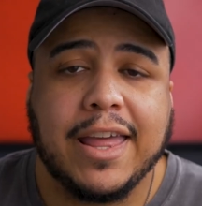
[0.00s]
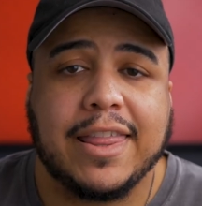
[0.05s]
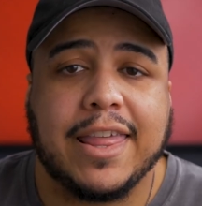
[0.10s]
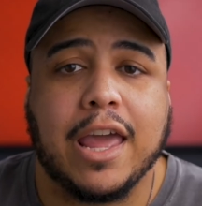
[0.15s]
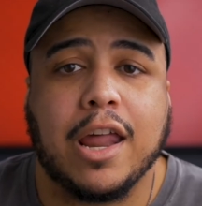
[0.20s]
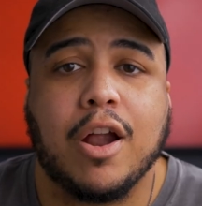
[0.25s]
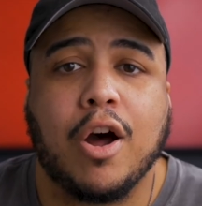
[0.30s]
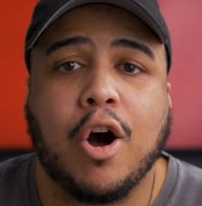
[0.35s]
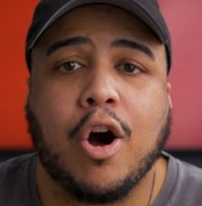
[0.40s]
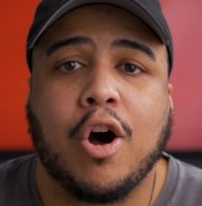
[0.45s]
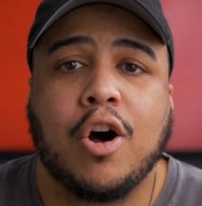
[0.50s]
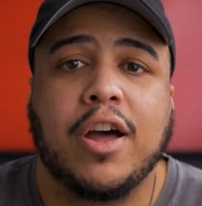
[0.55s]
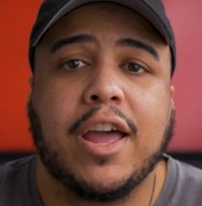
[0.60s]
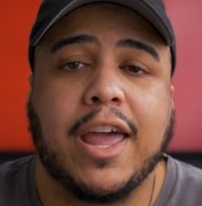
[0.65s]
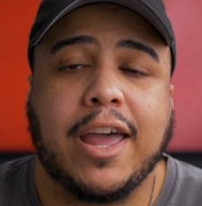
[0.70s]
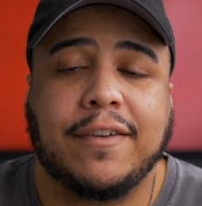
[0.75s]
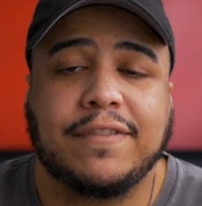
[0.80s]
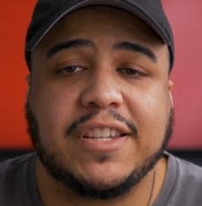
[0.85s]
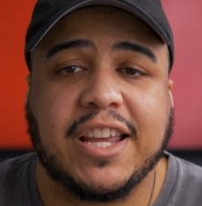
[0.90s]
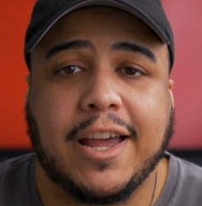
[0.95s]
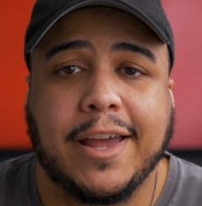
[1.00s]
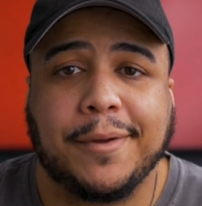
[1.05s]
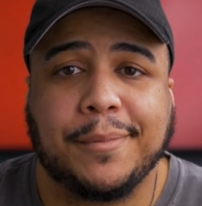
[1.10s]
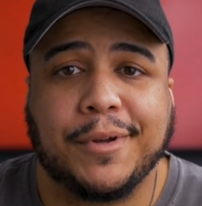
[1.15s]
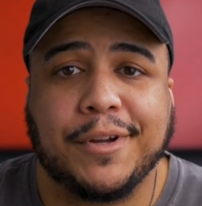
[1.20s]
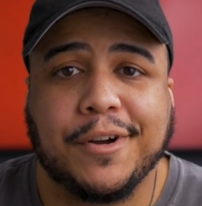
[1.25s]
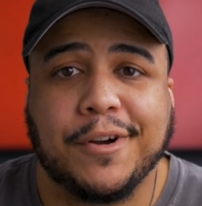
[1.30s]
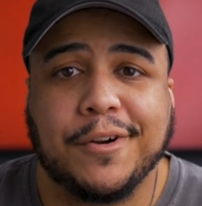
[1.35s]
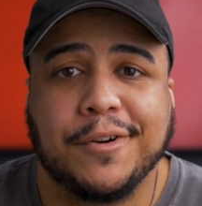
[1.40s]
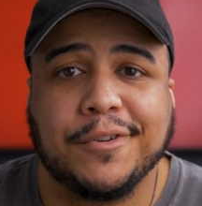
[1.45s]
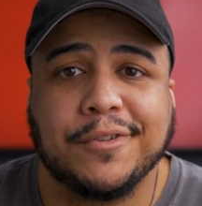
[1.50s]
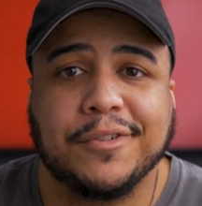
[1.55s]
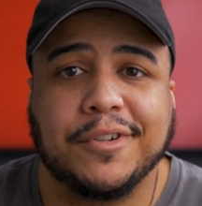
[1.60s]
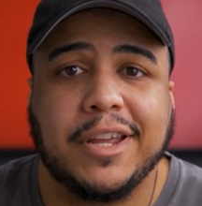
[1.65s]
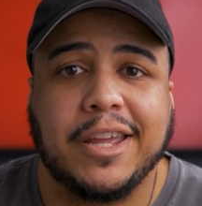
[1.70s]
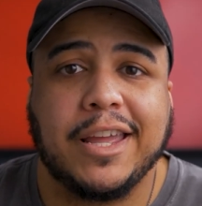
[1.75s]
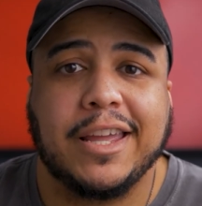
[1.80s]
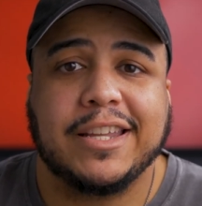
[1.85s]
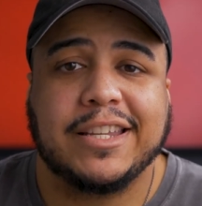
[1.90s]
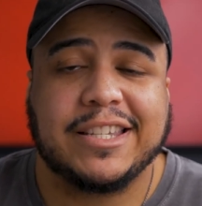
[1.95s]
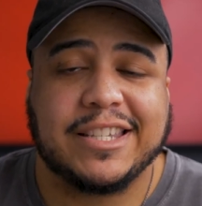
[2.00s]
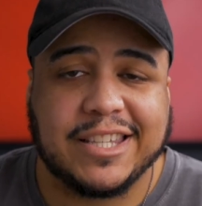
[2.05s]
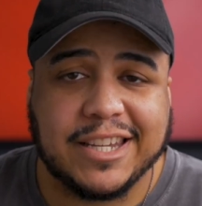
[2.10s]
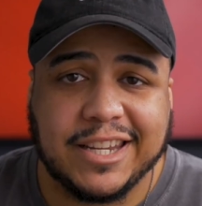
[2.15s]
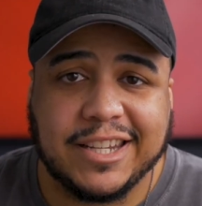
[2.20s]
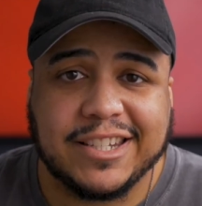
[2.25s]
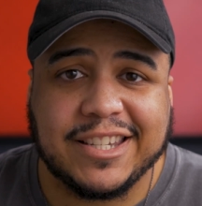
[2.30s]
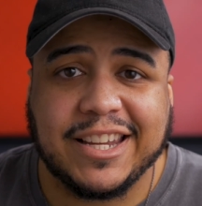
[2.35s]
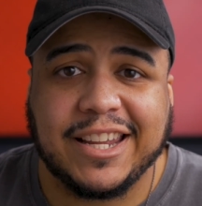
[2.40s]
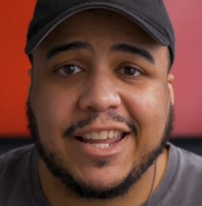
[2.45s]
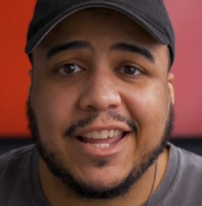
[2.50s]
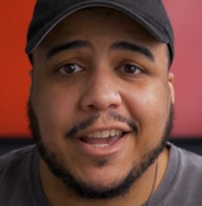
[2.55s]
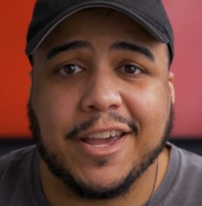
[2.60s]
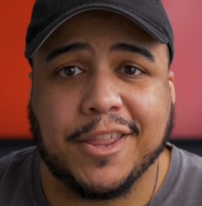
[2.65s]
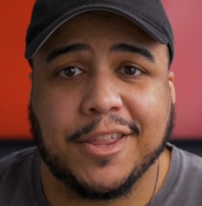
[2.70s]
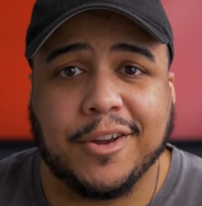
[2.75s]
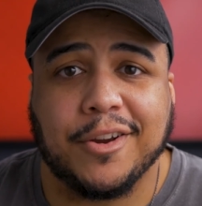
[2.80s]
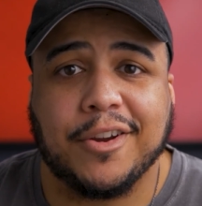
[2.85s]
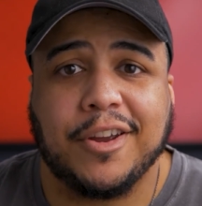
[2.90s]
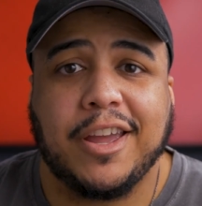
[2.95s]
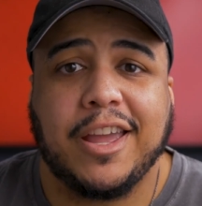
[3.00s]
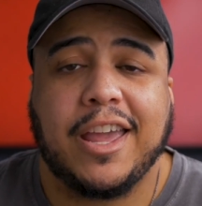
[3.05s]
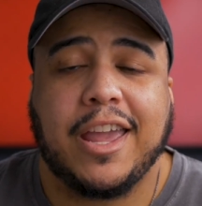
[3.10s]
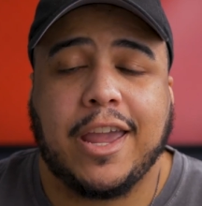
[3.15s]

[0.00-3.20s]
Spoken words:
that all have time code synced together,